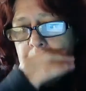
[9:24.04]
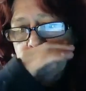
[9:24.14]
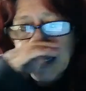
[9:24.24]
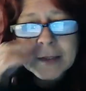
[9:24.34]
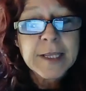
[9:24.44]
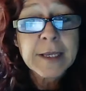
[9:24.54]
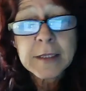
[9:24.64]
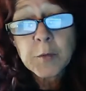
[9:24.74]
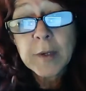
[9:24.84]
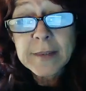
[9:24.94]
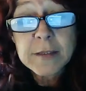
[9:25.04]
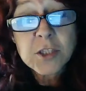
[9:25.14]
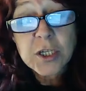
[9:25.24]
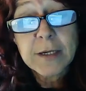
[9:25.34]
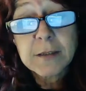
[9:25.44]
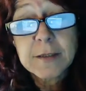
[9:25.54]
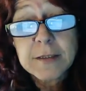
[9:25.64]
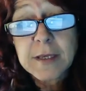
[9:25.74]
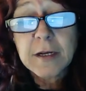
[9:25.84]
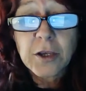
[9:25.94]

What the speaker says: Exactly where this channel is going